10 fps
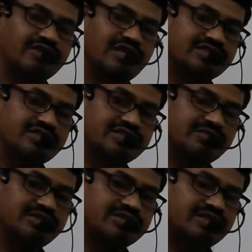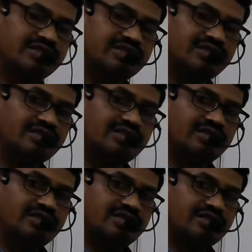oxygens means
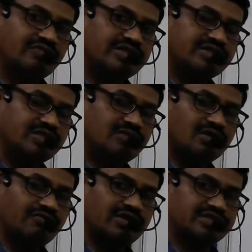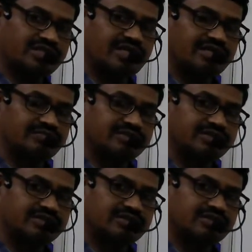twice the number of oxygen
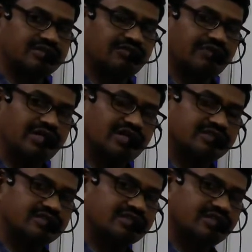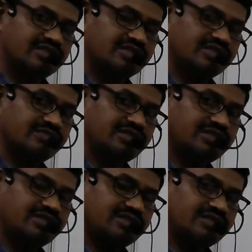atoms. So 5 oxygens are nothing
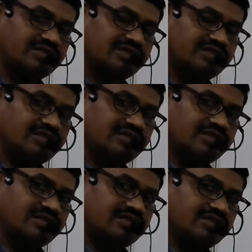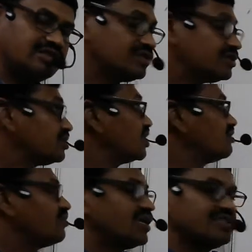but
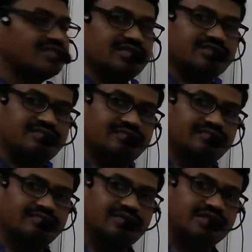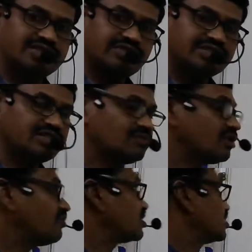10 valency. Because twice the number
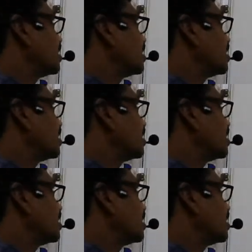of oxygen